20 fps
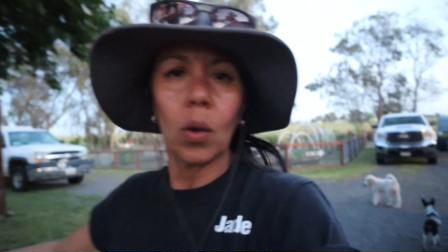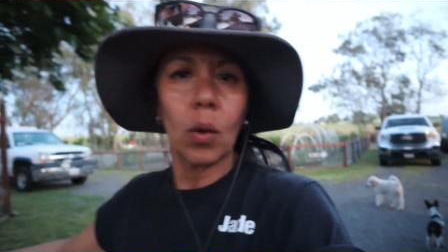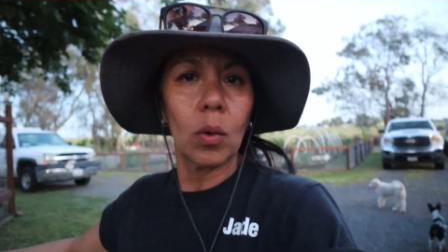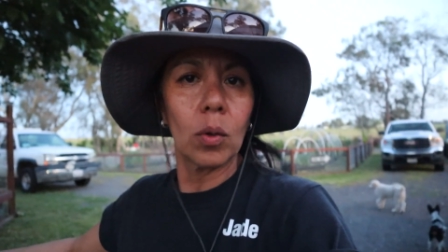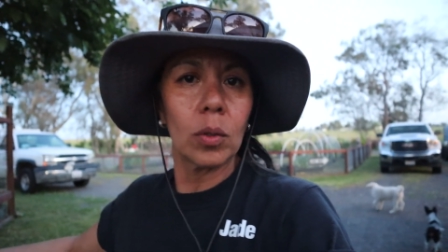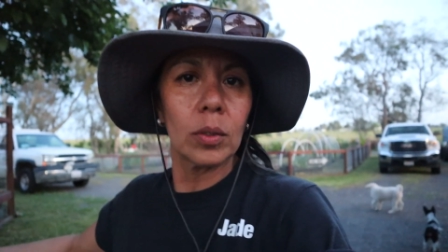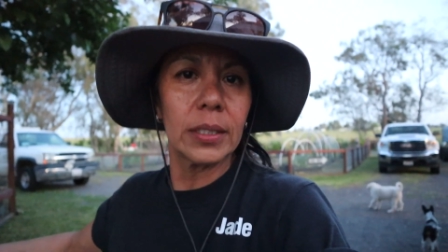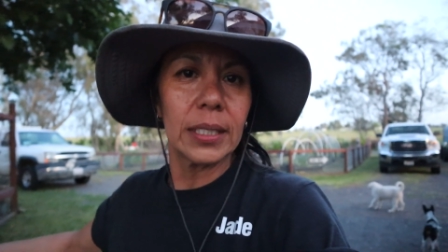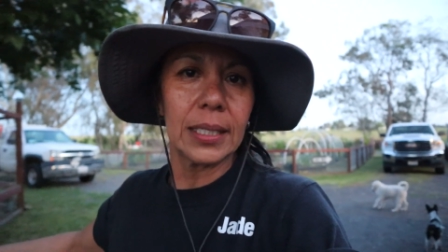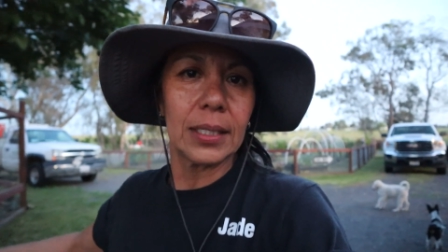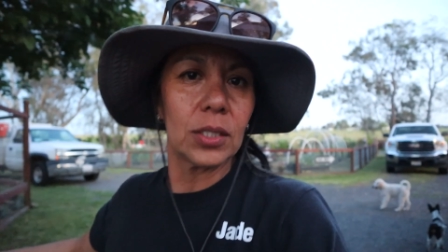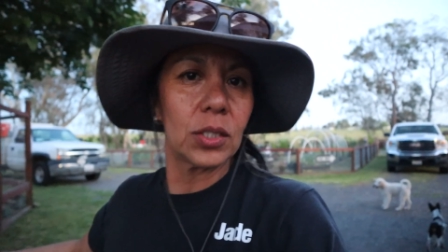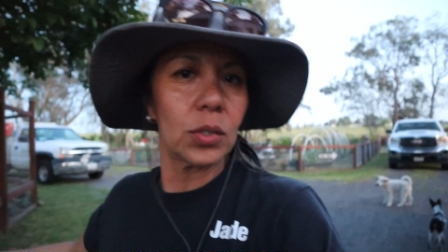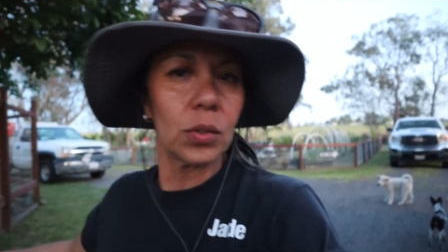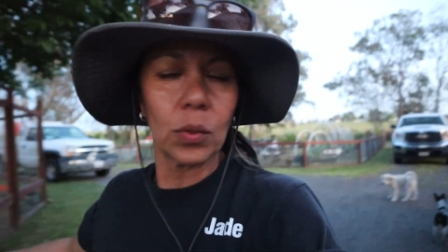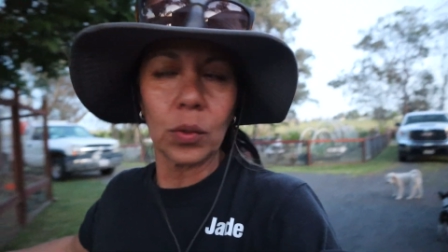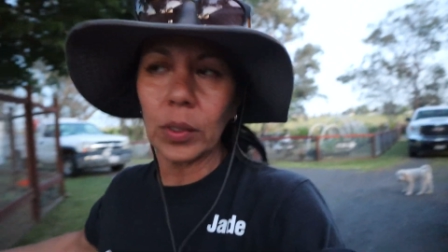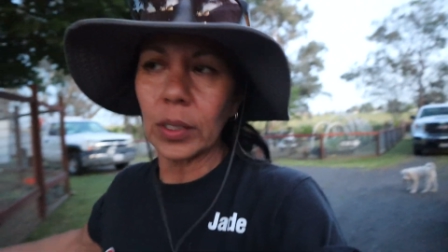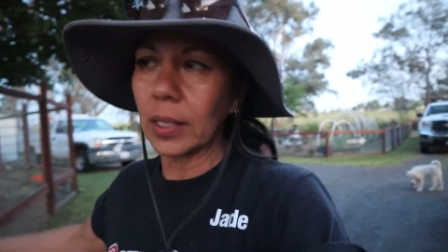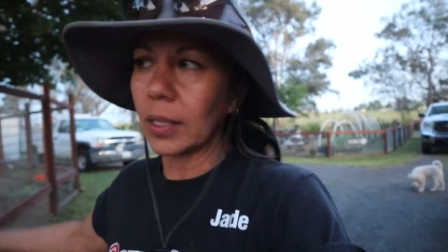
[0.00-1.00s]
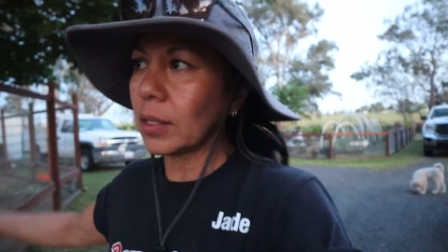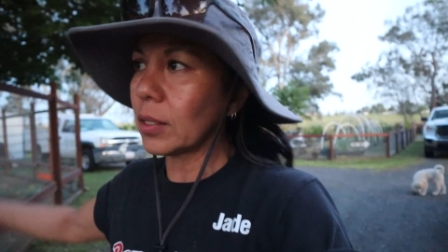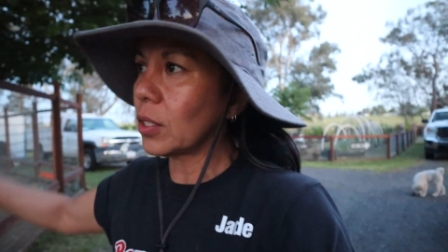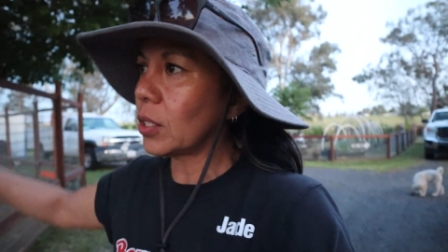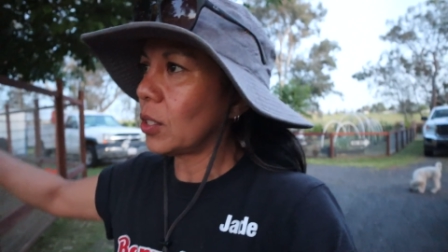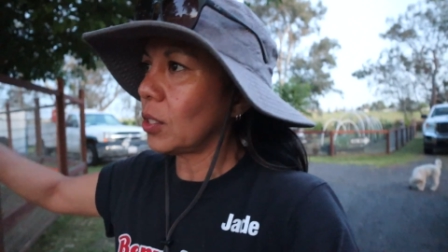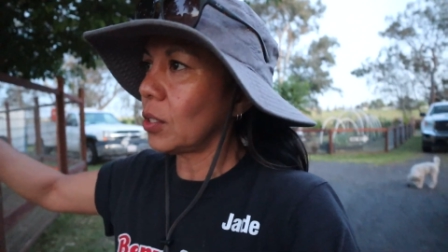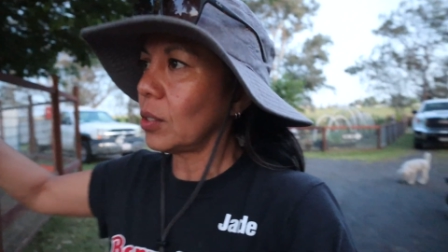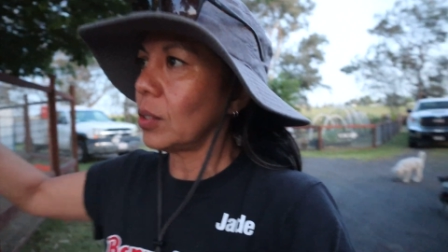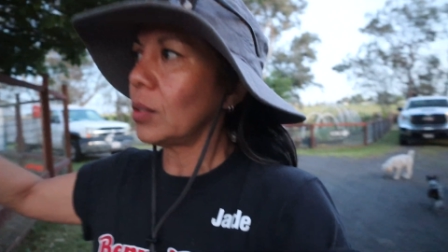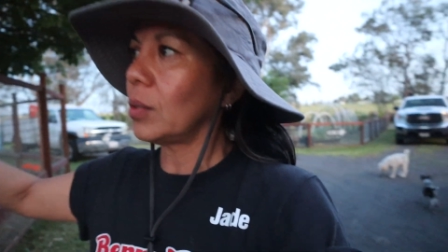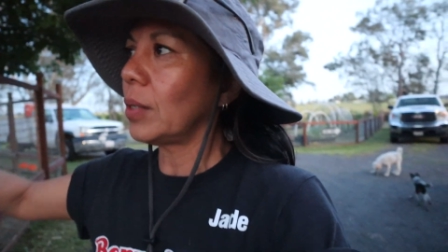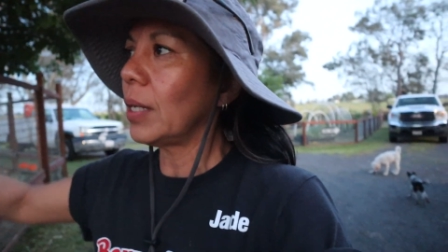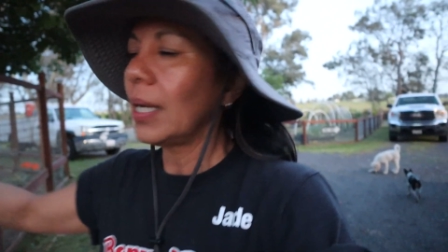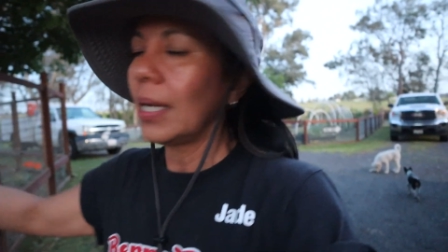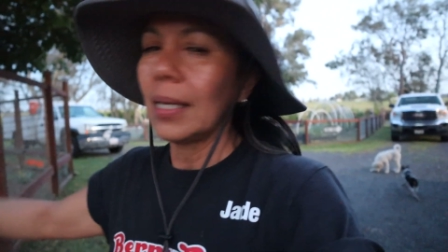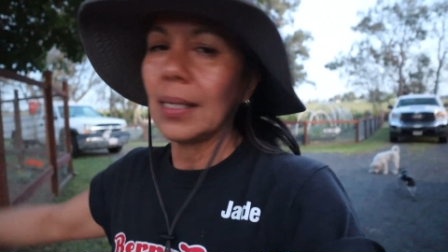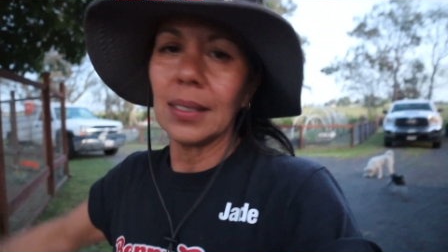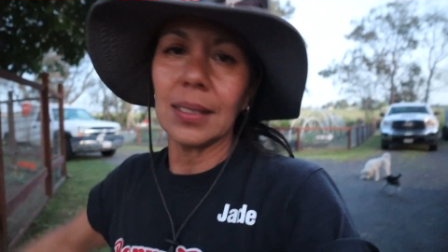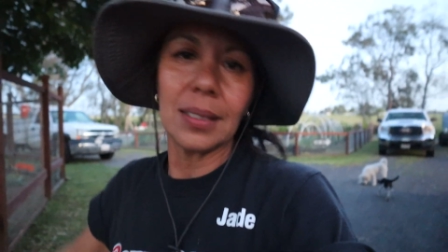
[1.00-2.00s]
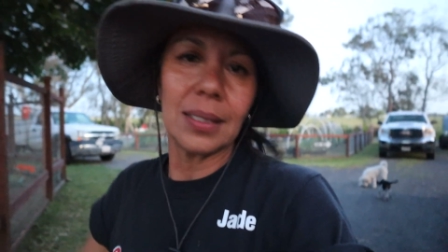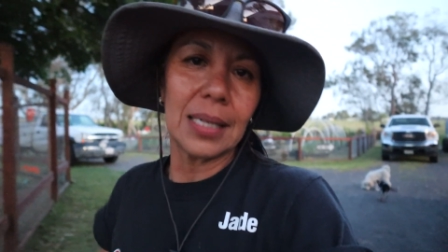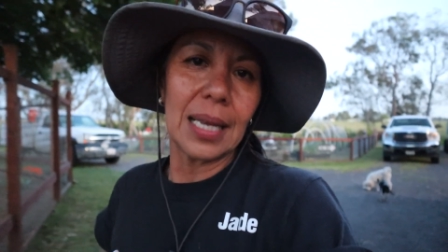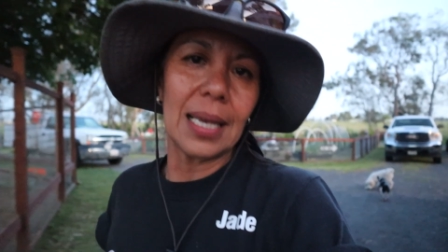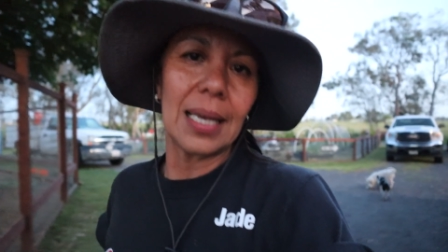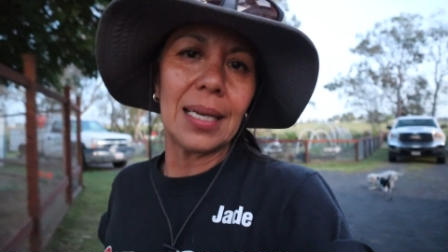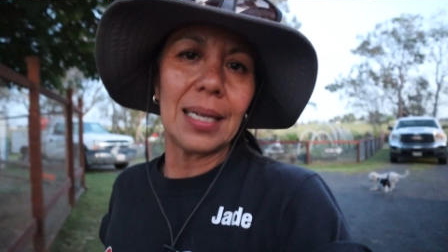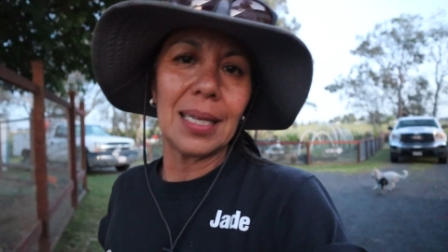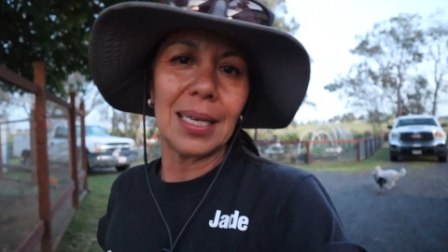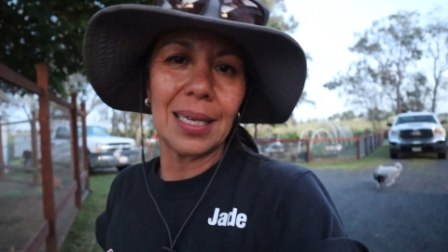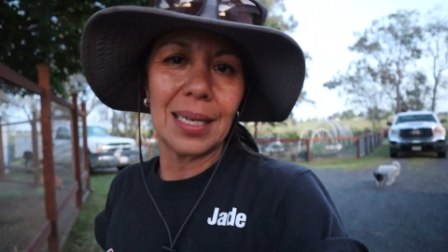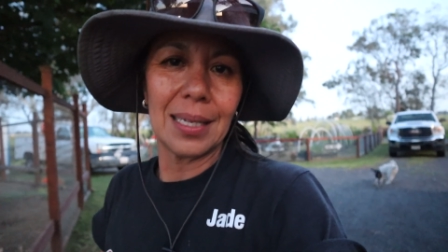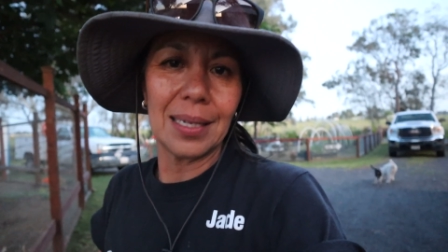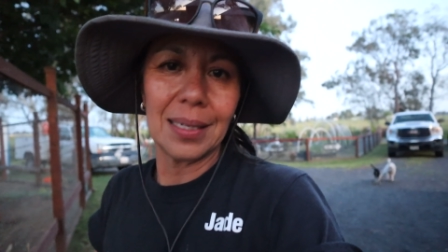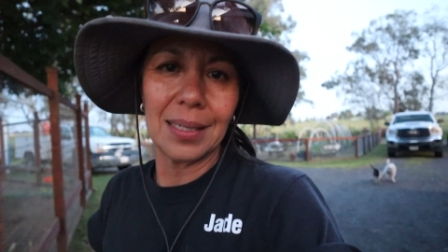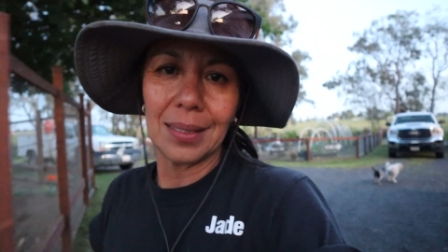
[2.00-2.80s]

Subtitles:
old engine oil to stain it,